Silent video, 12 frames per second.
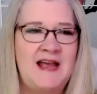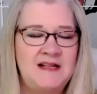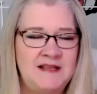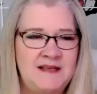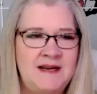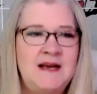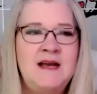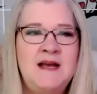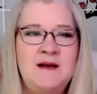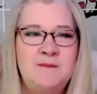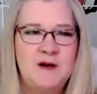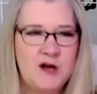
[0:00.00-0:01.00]

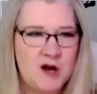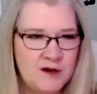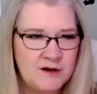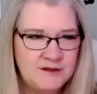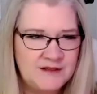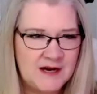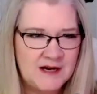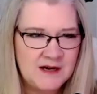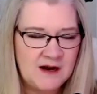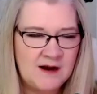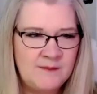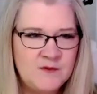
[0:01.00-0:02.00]

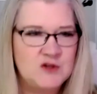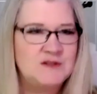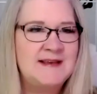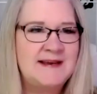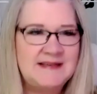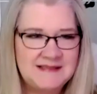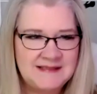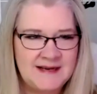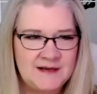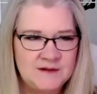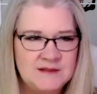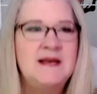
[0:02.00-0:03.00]
helenmcconnell.com, just like it
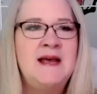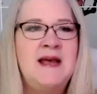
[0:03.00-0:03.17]
sounds,